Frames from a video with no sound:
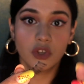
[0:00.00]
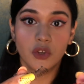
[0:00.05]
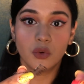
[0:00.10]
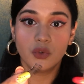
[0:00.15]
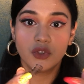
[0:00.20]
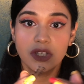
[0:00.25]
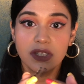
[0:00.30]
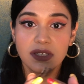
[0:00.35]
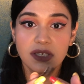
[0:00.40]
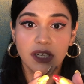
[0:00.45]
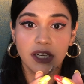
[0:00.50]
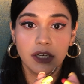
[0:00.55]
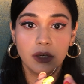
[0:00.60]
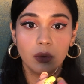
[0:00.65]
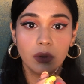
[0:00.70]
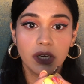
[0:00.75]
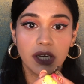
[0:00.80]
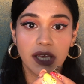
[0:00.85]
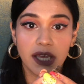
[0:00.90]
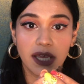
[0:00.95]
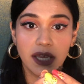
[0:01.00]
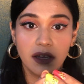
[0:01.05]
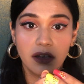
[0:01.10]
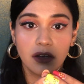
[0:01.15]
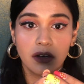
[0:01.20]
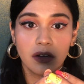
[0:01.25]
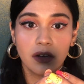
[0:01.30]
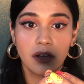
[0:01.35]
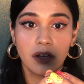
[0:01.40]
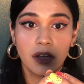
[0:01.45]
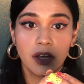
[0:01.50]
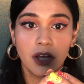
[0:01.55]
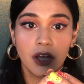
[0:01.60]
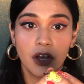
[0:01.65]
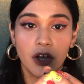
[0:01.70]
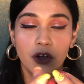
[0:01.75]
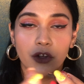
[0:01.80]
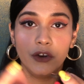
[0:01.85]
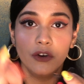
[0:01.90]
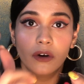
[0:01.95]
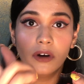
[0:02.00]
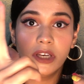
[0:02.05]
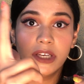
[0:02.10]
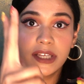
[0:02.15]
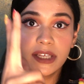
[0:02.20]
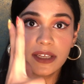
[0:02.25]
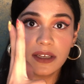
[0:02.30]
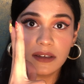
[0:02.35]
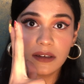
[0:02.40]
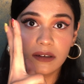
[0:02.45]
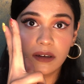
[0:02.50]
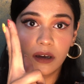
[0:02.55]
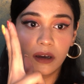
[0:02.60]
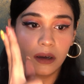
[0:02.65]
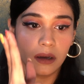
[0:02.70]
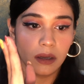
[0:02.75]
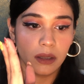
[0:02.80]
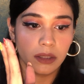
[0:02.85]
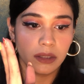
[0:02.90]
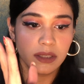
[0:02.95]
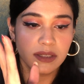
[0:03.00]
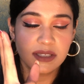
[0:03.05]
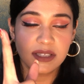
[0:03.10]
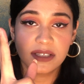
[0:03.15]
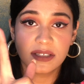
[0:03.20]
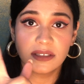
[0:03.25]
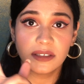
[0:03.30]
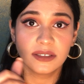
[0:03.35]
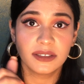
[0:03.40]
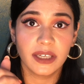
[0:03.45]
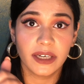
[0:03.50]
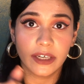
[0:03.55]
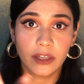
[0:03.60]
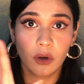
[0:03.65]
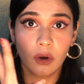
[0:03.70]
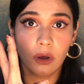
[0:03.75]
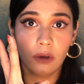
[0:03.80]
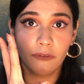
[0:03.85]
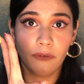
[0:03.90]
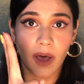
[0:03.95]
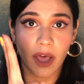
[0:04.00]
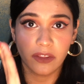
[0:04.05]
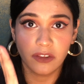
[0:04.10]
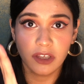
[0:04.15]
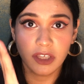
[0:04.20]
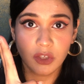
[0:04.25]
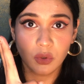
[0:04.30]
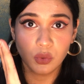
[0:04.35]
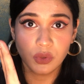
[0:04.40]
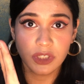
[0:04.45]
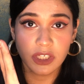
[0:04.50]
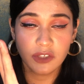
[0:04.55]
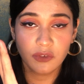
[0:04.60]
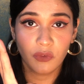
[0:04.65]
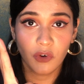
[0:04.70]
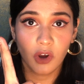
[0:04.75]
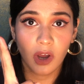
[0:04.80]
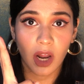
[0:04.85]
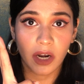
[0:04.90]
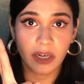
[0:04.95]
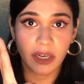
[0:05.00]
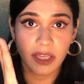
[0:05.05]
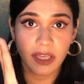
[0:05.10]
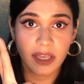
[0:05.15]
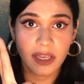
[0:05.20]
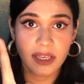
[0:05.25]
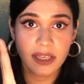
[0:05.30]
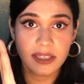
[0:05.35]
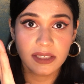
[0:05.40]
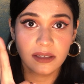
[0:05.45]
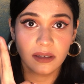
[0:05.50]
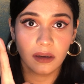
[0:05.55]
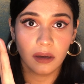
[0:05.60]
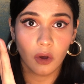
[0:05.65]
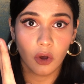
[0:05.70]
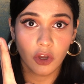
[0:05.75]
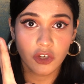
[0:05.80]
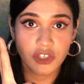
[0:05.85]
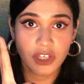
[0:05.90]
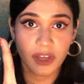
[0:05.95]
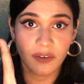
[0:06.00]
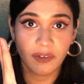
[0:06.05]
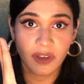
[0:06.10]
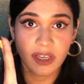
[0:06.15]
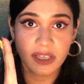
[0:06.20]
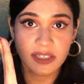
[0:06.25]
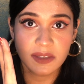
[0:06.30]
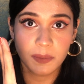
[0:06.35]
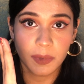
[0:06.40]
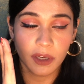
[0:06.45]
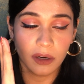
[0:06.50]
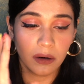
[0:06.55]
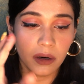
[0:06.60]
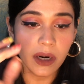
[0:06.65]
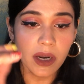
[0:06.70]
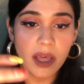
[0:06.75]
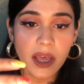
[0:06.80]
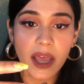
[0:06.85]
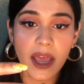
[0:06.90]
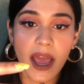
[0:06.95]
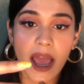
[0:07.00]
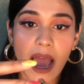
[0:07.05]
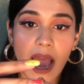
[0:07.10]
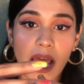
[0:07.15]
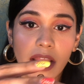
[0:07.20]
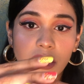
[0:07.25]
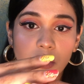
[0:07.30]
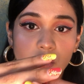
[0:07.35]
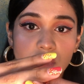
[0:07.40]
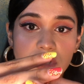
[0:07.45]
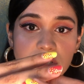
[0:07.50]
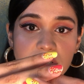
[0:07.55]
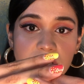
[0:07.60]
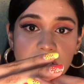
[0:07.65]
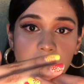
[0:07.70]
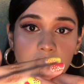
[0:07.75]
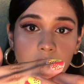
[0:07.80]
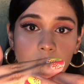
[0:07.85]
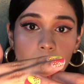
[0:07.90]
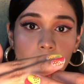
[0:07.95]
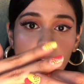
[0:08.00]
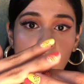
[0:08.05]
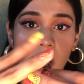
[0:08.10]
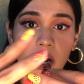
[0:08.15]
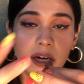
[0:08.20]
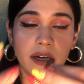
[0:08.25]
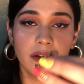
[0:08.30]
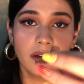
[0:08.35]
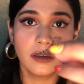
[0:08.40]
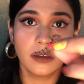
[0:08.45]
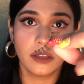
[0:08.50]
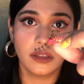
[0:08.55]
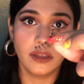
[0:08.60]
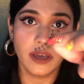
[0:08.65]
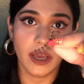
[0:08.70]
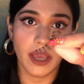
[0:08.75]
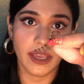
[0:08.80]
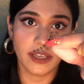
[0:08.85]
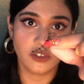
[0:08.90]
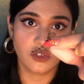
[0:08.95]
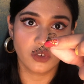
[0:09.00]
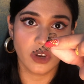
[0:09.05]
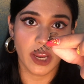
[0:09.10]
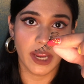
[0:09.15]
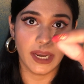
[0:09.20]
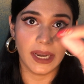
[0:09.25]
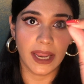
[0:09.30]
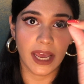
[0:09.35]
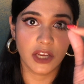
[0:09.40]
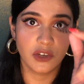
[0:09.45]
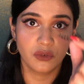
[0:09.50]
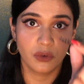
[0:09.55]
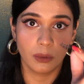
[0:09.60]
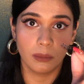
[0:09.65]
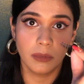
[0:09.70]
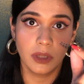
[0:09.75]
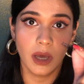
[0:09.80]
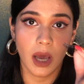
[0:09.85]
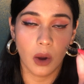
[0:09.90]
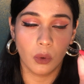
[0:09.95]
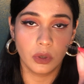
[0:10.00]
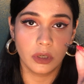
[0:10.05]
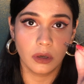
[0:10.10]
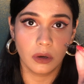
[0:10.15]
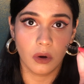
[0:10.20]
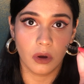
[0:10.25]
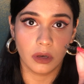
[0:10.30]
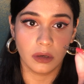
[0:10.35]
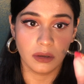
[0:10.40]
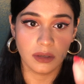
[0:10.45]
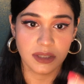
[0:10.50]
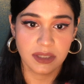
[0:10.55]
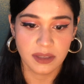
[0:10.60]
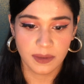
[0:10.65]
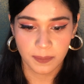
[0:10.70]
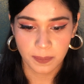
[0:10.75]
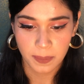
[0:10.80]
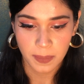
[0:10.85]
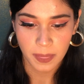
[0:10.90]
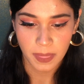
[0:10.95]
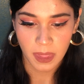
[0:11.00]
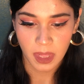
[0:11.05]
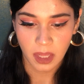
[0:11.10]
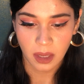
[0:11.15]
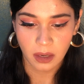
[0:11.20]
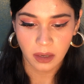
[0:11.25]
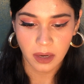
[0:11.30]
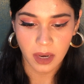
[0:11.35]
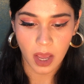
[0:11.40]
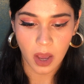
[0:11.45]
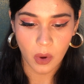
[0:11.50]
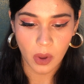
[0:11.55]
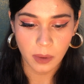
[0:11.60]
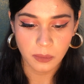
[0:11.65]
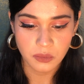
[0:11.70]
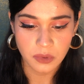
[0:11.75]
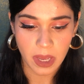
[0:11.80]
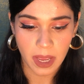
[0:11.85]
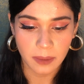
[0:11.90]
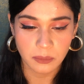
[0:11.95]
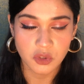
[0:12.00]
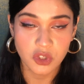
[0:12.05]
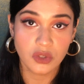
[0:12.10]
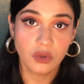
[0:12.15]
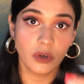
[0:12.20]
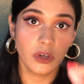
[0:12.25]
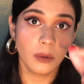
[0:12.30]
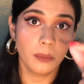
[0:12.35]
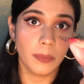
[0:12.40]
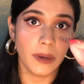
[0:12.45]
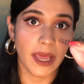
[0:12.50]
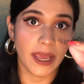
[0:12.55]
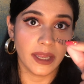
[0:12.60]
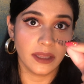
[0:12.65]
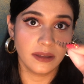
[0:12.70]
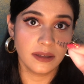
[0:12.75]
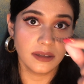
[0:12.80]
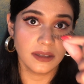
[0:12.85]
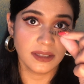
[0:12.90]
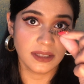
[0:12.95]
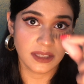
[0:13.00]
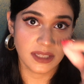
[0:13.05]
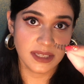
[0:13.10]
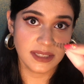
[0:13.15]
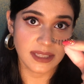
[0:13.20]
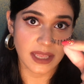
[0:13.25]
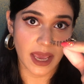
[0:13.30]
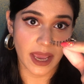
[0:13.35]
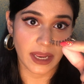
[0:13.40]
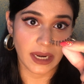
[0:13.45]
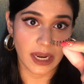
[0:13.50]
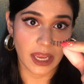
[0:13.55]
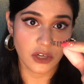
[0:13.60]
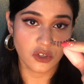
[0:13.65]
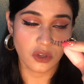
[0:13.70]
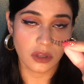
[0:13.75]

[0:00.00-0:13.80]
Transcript: you just need to take really uh, the scissors that your father uses for cutting his uh, or shaving his beard and you just need to cut the extra eyelash from the outer corners now I'm, I'm just going to apply the this eyelash